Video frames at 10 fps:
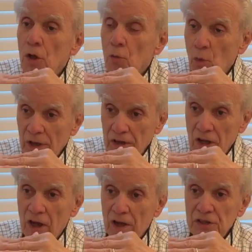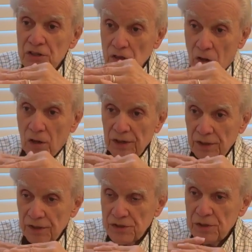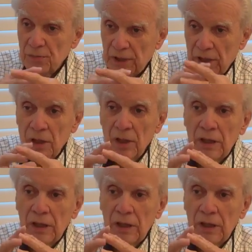what God is calling us to be.